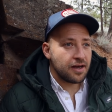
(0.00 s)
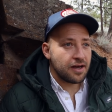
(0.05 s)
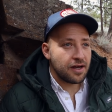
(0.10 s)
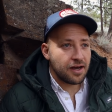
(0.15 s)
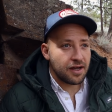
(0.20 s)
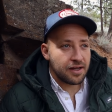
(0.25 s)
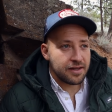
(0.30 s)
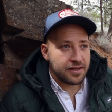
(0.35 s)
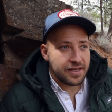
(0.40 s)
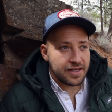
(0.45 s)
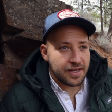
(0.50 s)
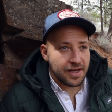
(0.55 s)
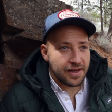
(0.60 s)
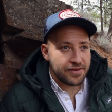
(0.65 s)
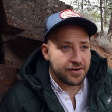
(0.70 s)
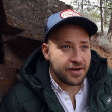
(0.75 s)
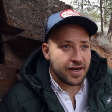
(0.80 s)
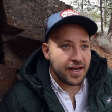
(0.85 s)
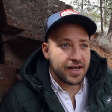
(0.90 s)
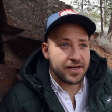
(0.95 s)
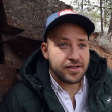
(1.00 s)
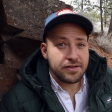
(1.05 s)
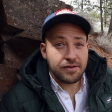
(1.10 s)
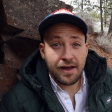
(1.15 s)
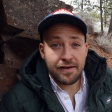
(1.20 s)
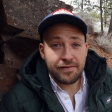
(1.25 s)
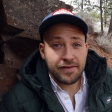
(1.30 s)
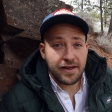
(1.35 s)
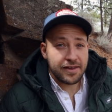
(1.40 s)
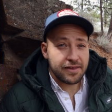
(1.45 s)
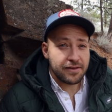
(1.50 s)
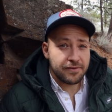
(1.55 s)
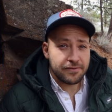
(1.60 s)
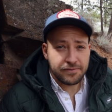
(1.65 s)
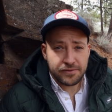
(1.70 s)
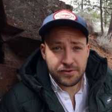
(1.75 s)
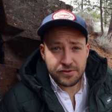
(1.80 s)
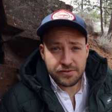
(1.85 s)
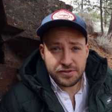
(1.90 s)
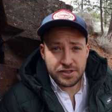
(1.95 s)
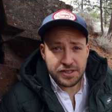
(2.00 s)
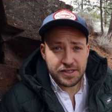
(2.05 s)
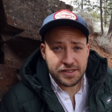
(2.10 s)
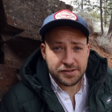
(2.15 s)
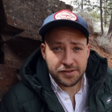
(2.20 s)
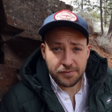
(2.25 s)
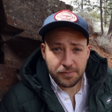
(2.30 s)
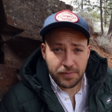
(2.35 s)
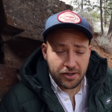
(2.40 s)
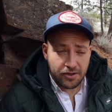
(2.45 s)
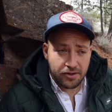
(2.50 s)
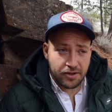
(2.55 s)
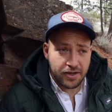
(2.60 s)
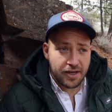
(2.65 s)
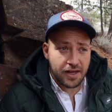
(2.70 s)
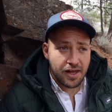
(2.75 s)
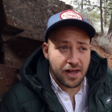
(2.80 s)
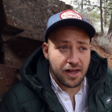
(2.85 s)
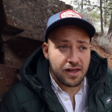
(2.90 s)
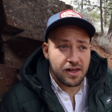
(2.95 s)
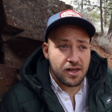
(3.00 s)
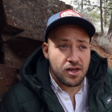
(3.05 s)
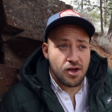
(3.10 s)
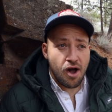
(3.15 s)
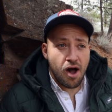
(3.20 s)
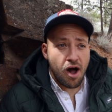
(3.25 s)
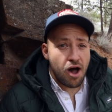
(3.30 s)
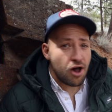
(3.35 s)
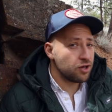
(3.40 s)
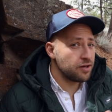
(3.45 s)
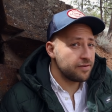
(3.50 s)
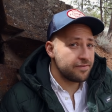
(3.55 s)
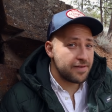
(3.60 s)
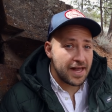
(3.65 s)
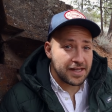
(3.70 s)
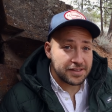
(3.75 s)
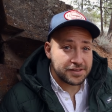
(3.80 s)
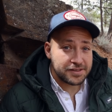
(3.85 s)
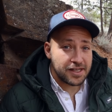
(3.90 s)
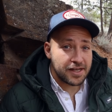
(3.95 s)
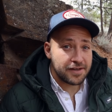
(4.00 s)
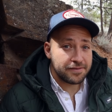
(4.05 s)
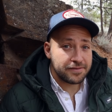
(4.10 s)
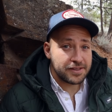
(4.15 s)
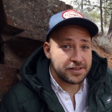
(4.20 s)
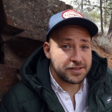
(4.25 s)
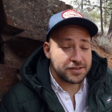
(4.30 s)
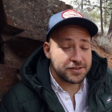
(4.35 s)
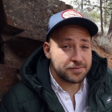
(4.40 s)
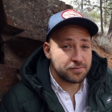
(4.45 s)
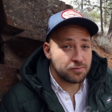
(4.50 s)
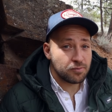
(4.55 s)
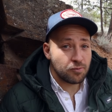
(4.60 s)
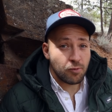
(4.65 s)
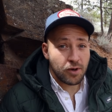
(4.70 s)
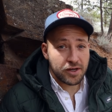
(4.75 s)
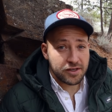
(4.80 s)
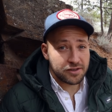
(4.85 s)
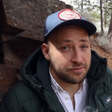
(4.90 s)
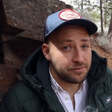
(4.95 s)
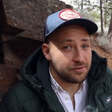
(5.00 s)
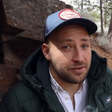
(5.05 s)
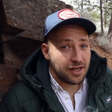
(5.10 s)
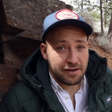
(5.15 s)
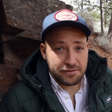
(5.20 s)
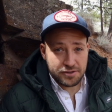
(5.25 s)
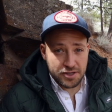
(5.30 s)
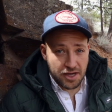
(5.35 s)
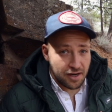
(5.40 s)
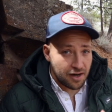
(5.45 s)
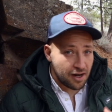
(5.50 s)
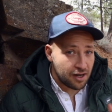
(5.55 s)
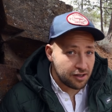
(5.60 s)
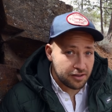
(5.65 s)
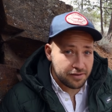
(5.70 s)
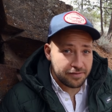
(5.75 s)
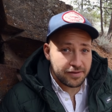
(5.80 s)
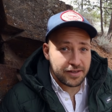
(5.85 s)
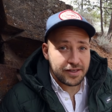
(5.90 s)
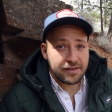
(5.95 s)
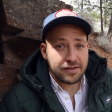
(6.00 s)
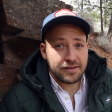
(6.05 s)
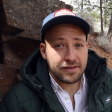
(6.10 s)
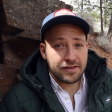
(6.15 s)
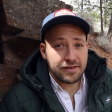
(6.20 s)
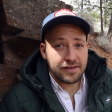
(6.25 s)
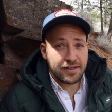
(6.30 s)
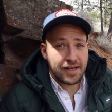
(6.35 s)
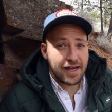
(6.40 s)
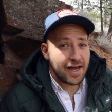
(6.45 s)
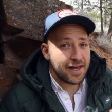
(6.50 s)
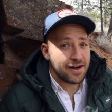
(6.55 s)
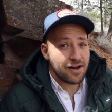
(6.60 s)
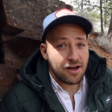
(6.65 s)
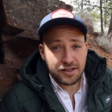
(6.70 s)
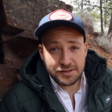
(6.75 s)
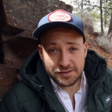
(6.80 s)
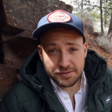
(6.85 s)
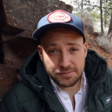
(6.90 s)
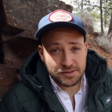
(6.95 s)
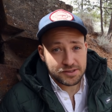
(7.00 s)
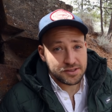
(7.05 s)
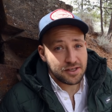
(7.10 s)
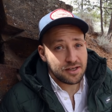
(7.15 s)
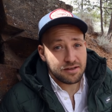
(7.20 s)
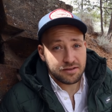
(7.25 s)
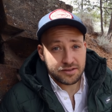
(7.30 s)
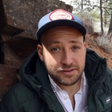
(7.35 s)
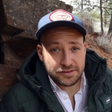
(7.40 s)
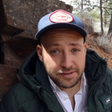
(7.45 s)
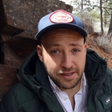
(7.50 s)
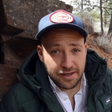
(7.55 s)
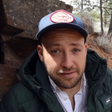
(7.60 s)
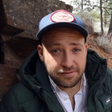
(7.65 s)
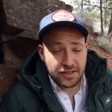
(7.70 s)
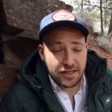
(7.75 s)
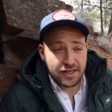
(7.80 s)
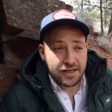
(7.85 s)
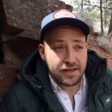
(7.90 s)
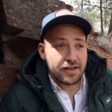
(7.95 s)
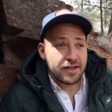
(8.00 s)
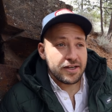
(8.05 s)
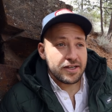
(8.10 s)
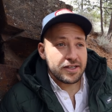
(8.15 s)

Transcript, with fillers: On the other hand, you have like the Fuji Superia. All of that stuff is wonderful. I've shot all of it, had awesome results, loved it.